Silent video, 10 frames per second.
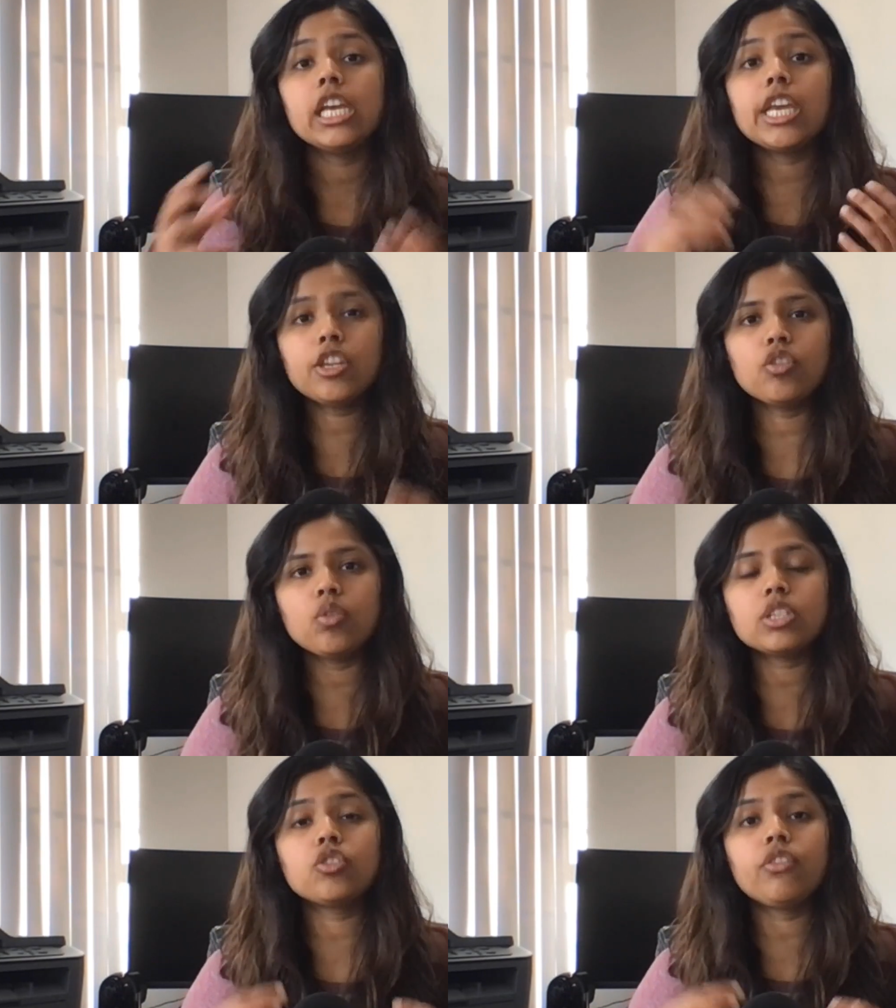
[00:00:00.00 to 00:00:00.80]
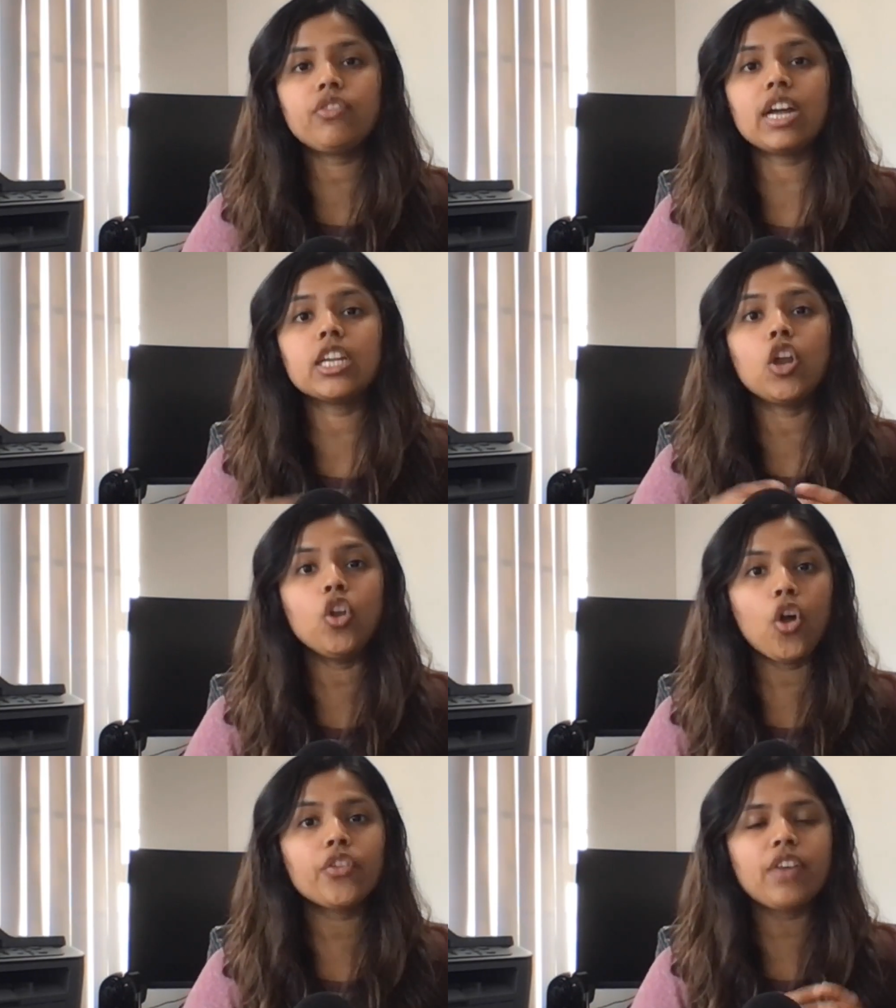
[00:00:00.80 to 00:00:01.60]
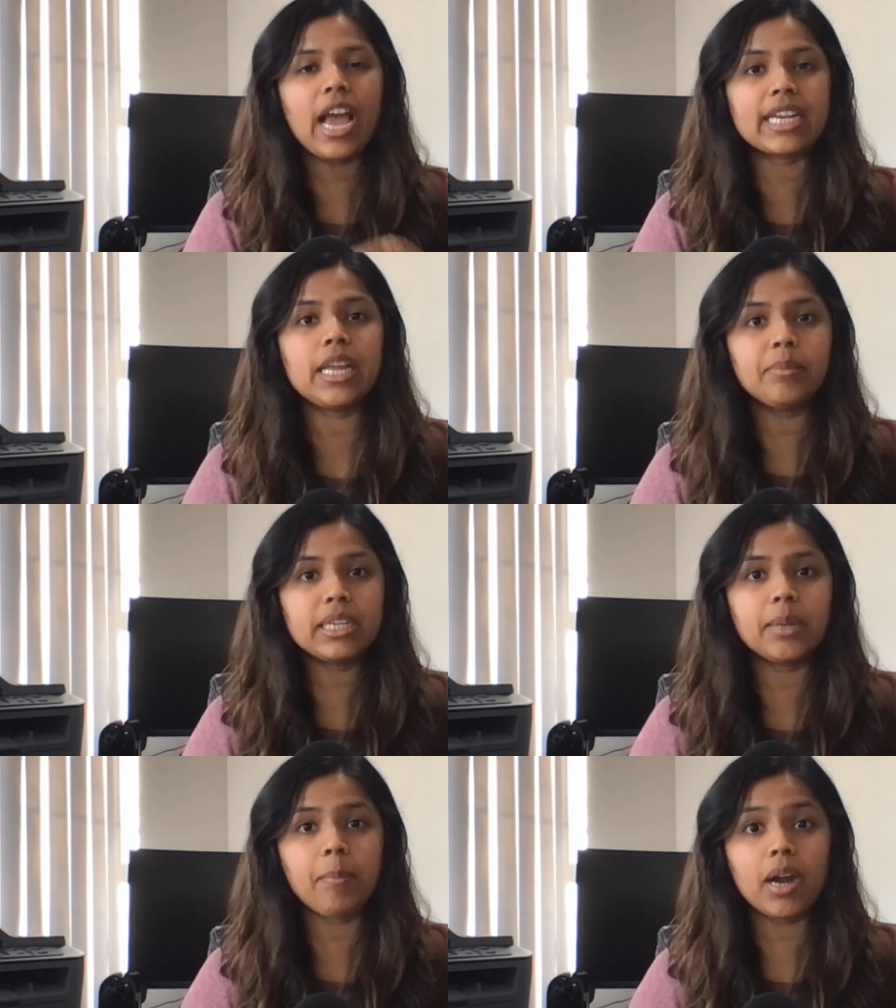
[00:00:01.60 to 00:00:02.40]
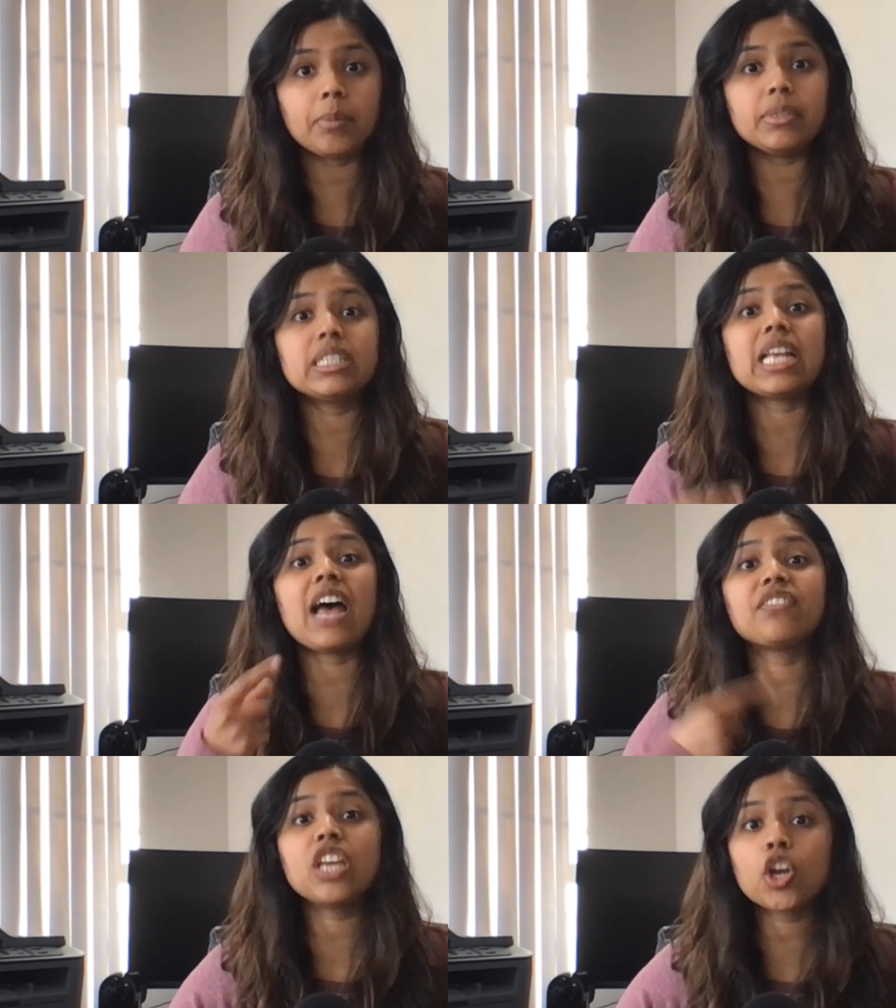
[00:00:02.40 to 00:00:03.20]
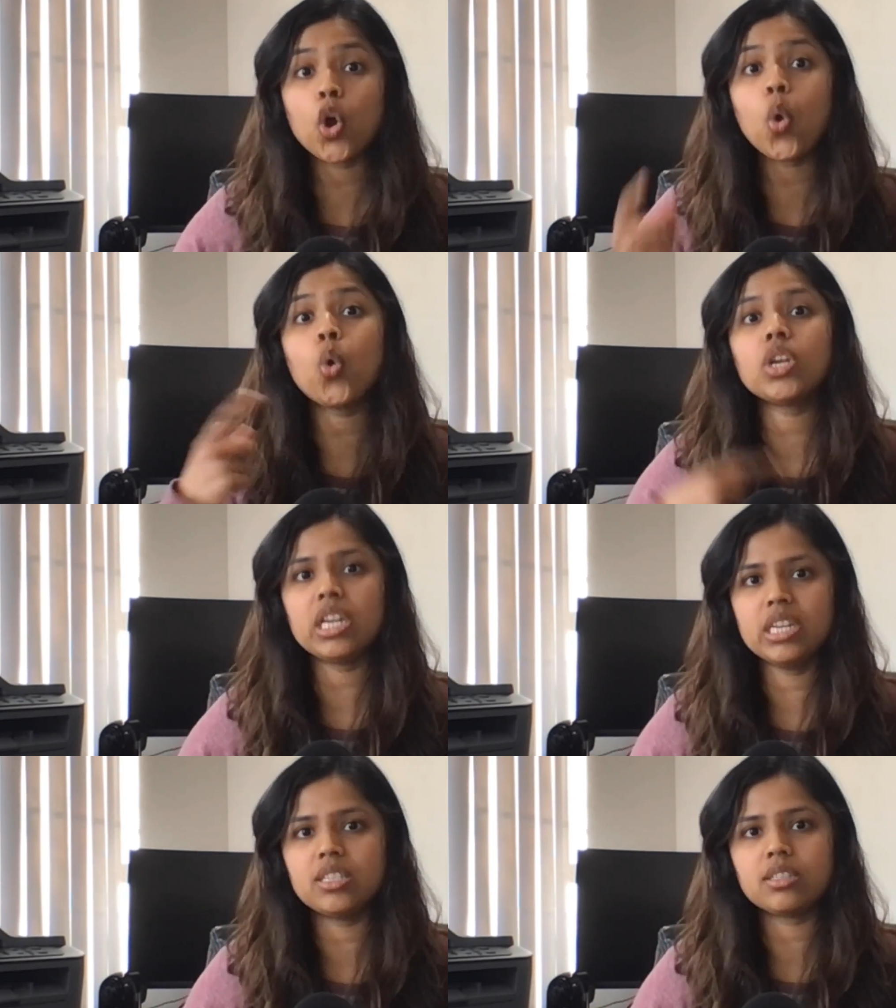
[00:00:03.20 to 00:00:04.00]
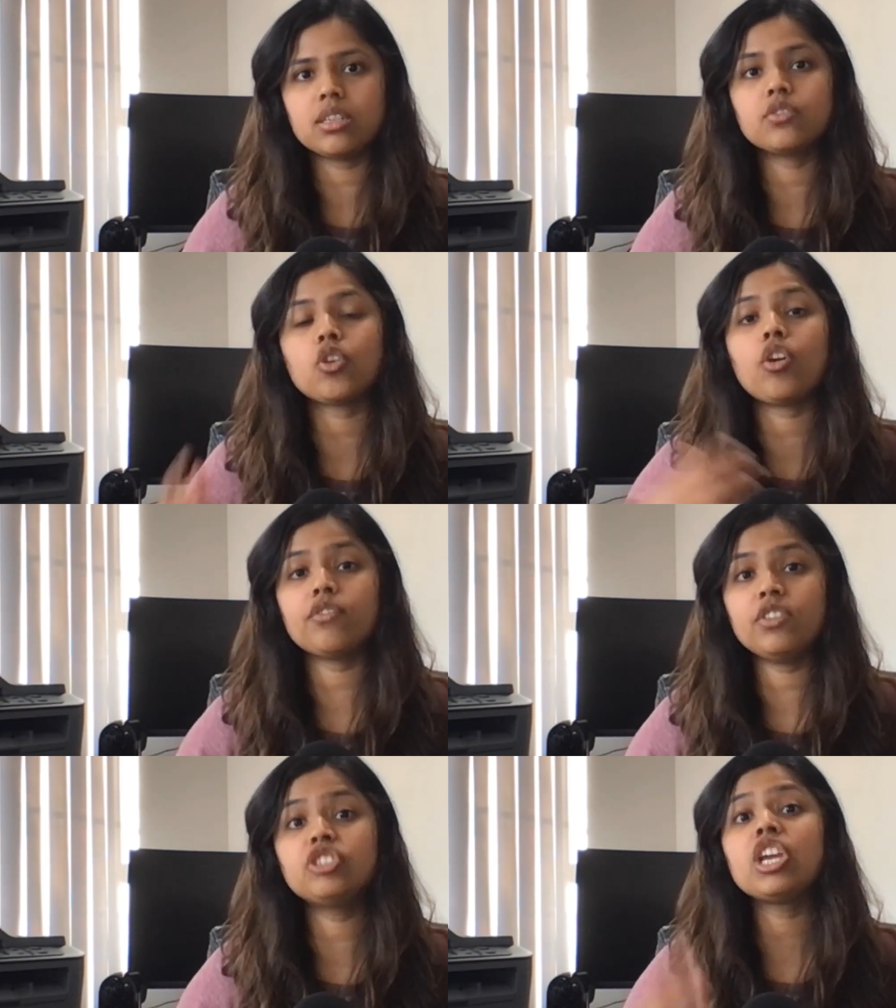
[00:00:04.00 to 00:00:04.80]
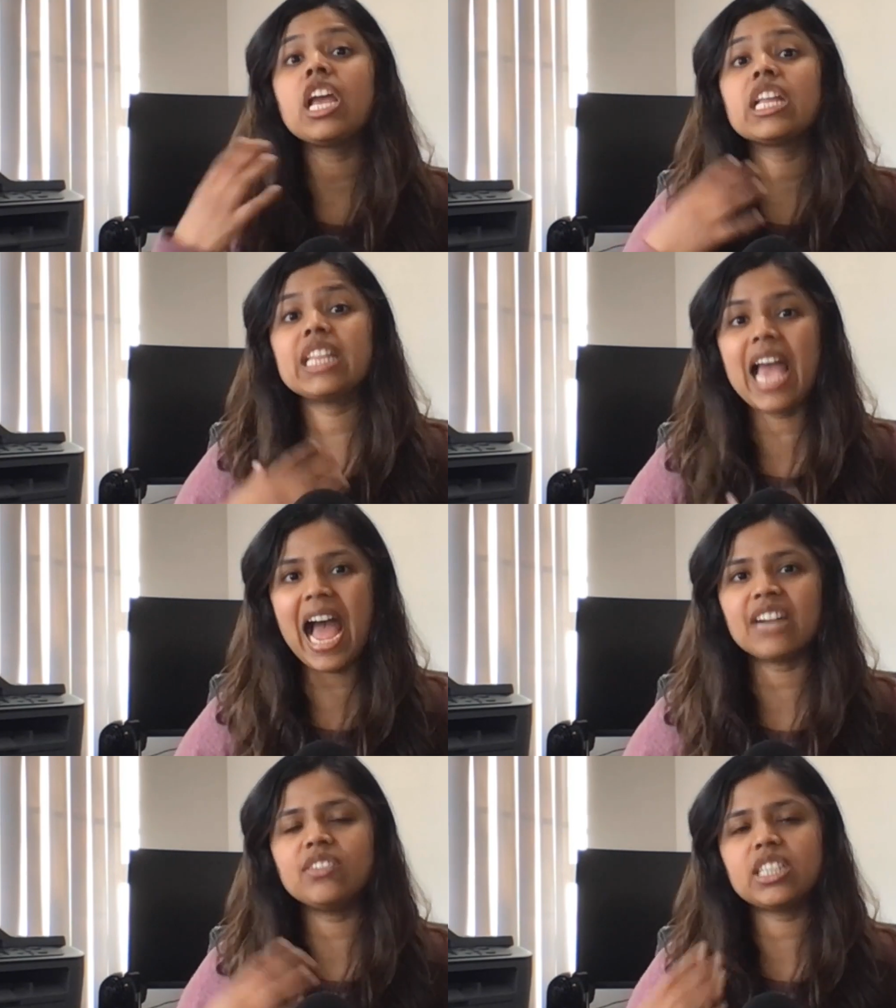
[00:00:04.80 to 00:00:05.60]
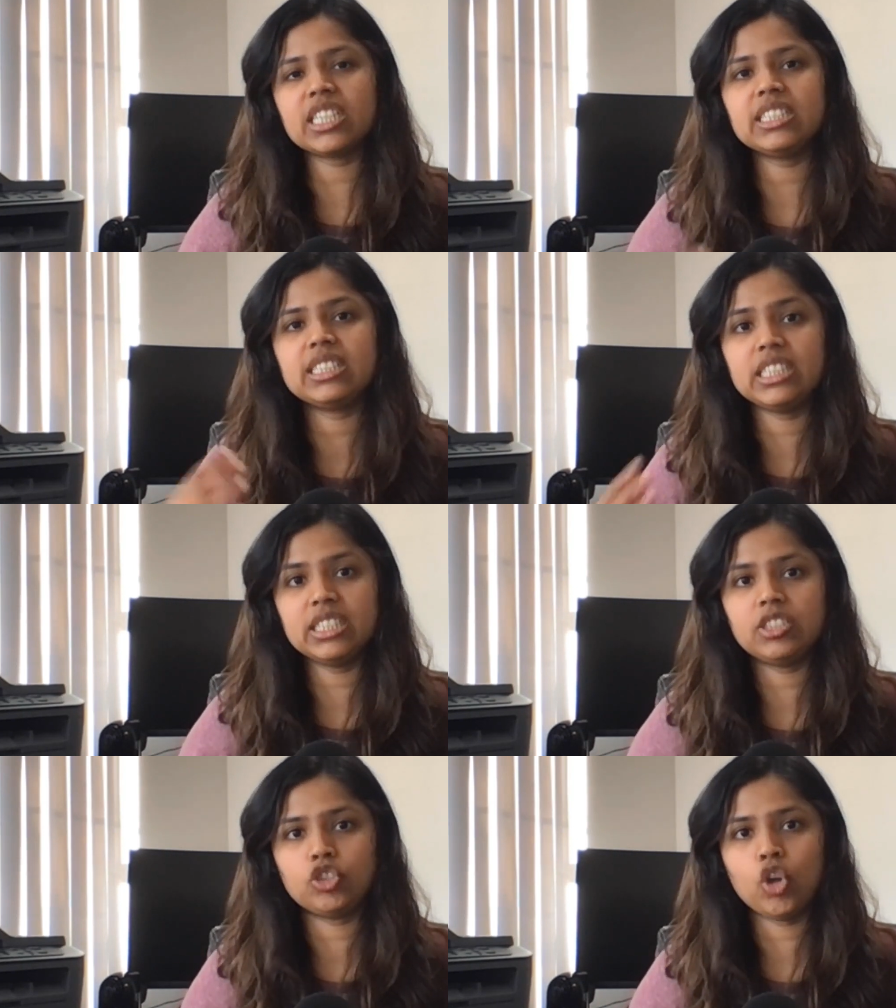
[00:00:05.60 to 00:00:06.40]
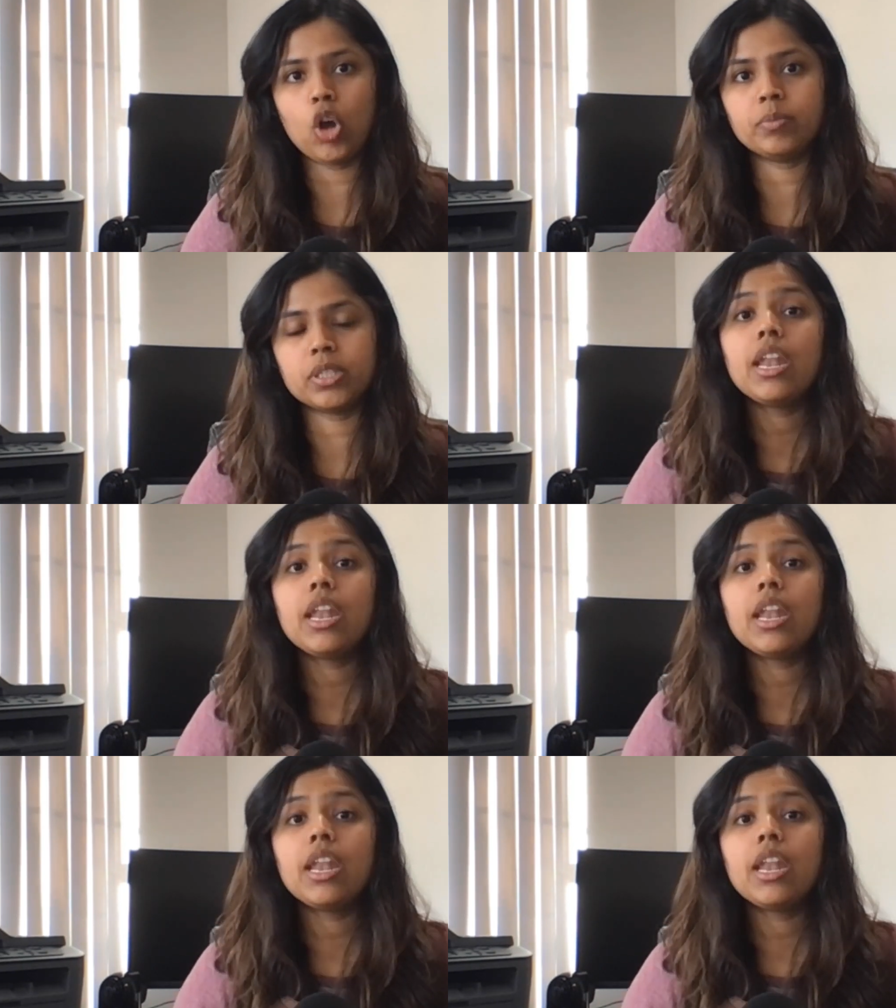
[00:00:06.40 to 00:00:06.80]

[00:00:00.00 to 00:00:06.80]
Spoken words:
In US, you'll find a lot of academic departments have their own listservs on which they advertise these jobs.